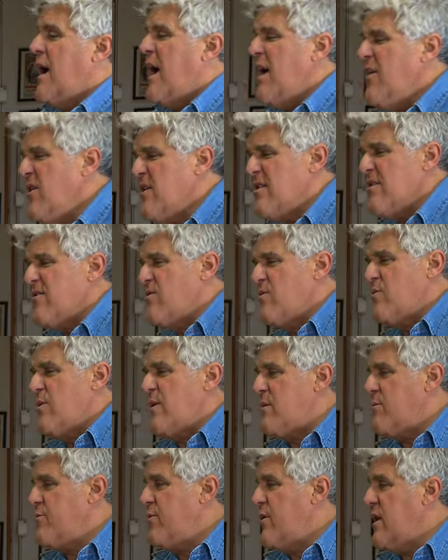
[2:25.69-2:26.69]
I think this is
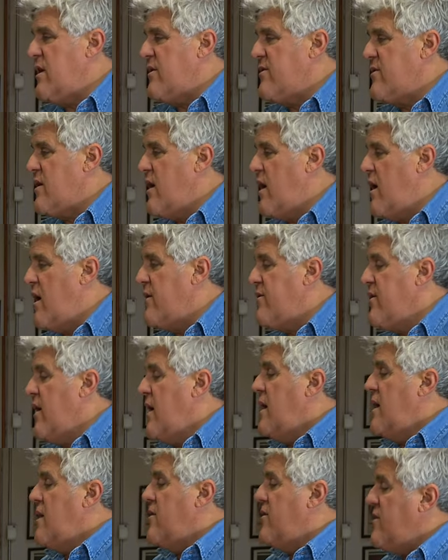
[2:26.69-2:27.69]
one of the prettiest cars.
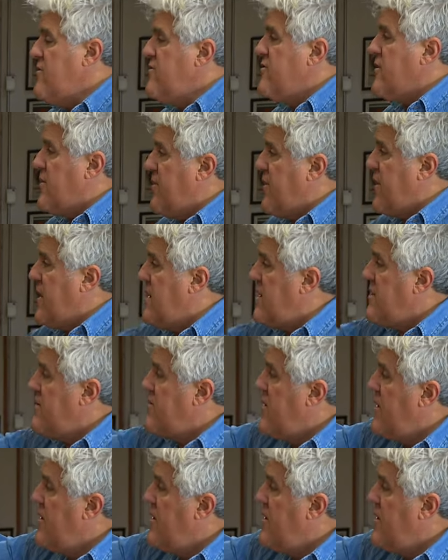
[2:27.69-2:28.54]
The interesting thing is